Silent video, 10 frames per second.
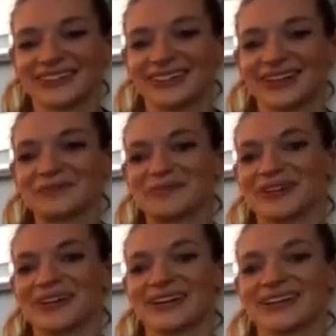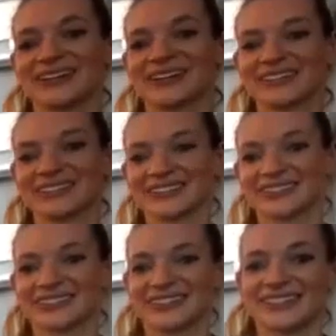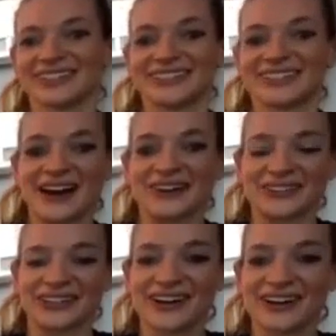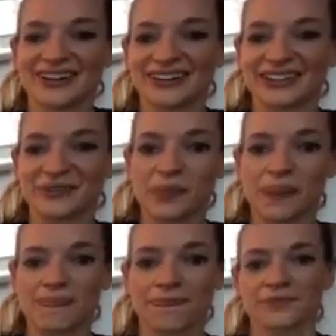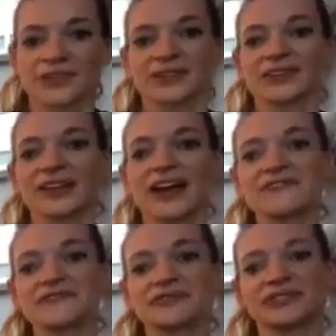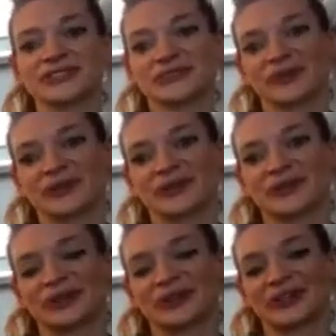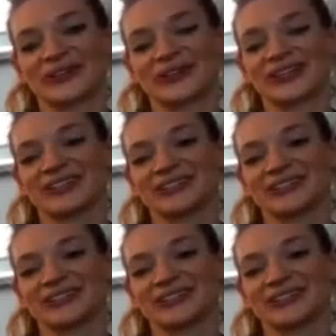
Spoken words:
Up dog. Down dog. Left foot's forward, warrior one.